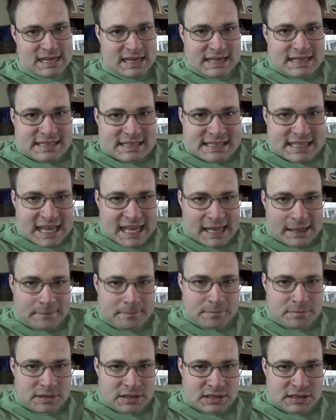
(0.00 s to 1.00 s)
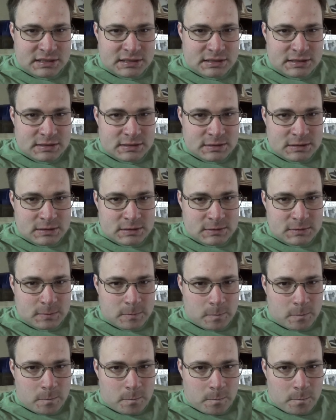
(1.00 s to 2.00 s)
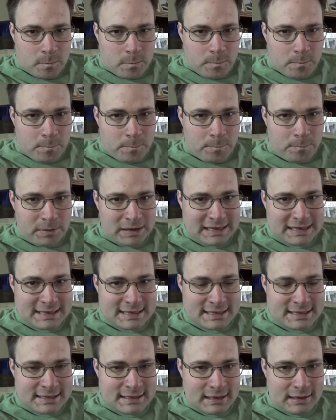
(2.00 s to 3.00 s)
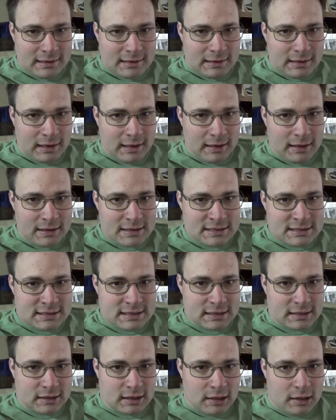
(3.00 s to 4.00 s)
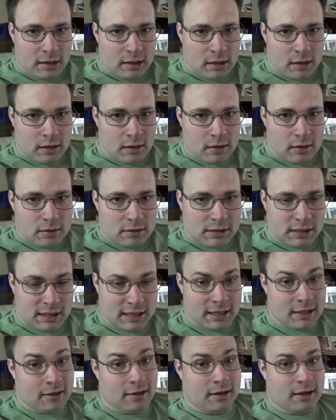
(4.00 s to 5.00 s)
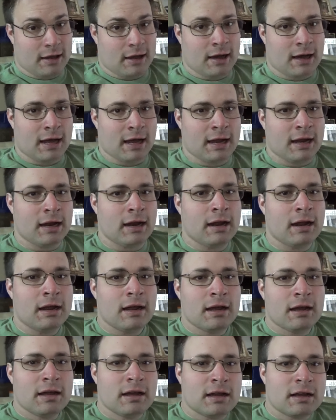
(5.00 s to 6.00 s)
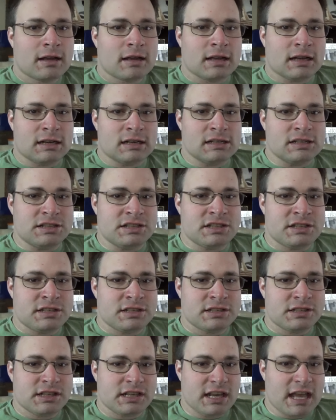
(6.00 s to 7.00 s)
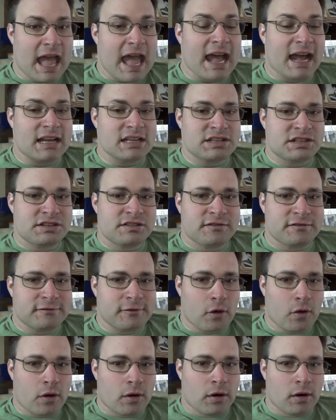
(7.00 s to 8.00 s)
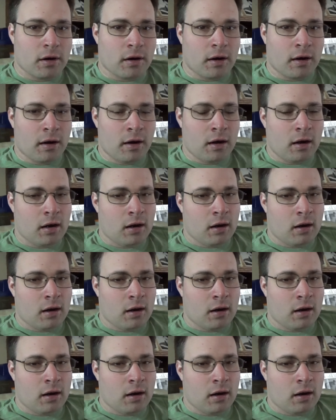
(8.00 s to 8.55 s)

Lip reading: Seems pretty silly to kill a guy 'cause he asked for